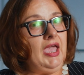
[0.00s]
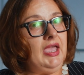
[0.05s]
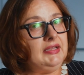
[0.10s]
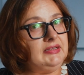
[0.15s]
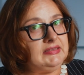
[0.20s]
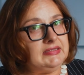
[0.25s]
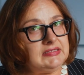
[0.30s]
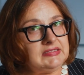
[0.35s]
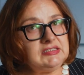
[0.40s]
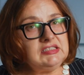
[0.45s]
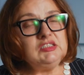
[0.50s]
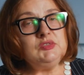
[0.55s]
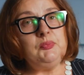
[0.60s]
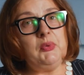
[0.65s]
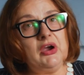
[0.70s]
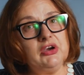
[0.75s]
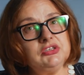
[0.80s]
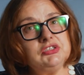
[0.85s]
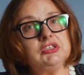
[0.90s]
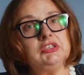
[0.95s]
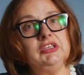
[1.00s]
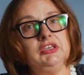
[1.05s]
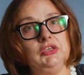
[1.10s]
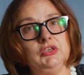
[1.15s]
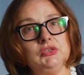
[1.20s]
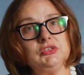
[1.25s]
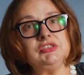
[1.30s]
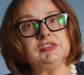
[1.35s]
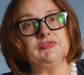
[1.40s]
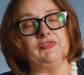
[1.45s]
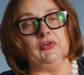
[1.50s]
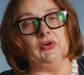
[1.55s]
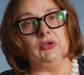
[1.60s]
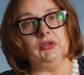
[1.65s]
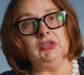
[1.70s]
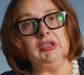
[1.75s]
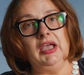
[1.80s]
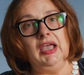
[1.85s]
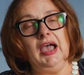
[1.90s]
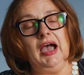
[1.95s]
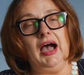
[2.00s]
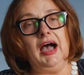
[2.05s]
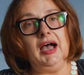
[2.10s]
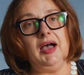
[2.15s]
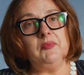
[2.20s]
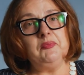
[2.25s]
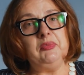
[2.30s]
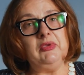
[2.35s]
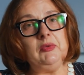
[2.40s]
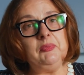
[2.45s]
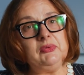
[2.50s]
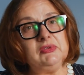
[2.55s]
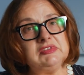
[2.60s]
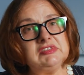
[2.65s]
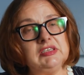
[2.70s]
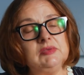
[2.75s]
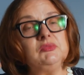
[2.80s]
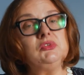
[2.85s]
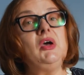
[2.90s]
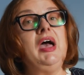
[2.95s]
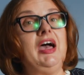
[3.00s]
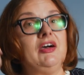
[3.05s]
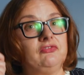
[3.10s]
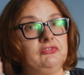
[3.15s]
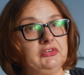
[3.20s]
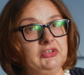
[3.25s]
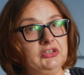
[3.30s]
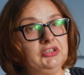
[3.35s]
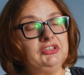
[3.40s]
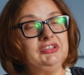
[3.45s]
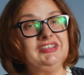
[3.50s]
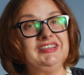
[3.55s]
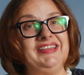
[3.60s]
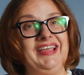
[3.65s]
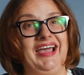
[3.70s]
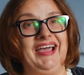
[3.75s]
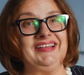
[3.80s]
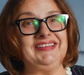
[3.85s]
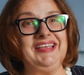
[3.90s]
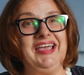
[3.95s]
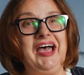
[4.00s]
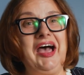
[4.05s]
And this is partially useful. Um, people seem to have learned that.